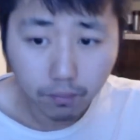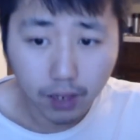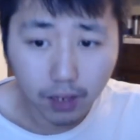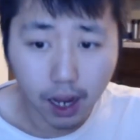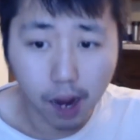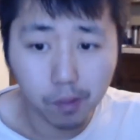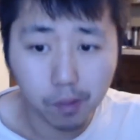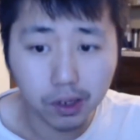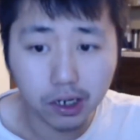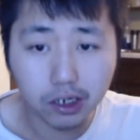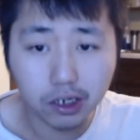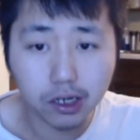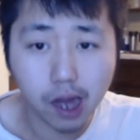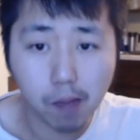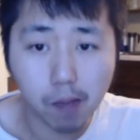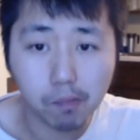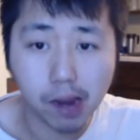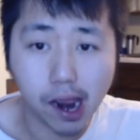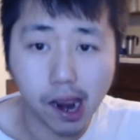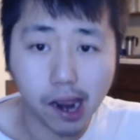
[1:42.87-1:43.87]
I mean, it's not
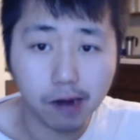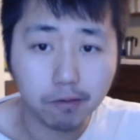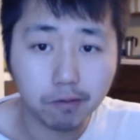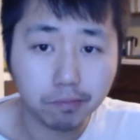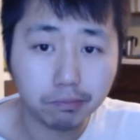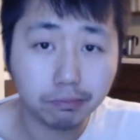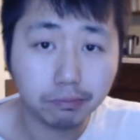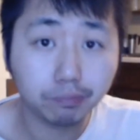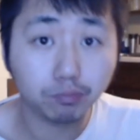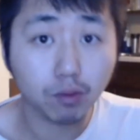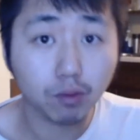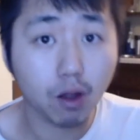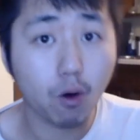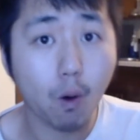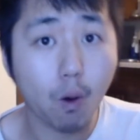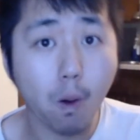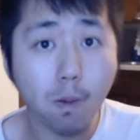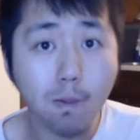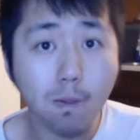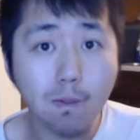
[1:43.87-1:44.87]
bad,
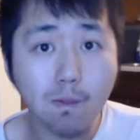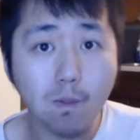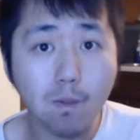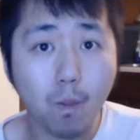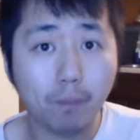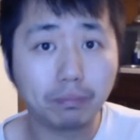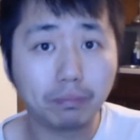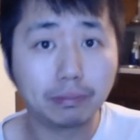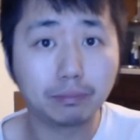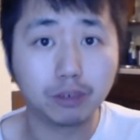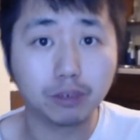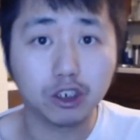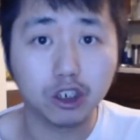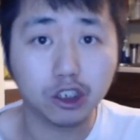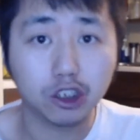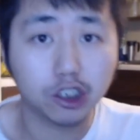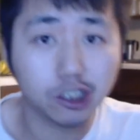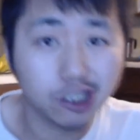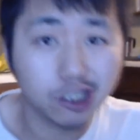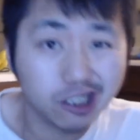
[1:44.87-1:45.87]
but just a
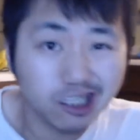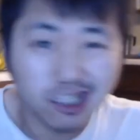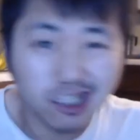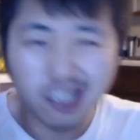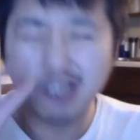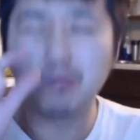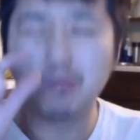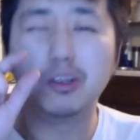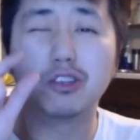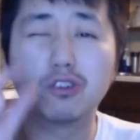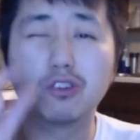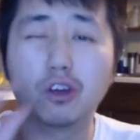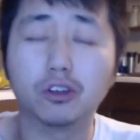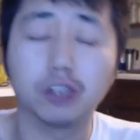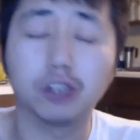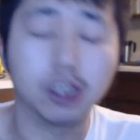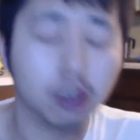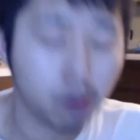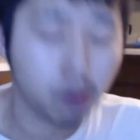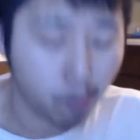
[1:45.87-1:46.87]
little bit salty.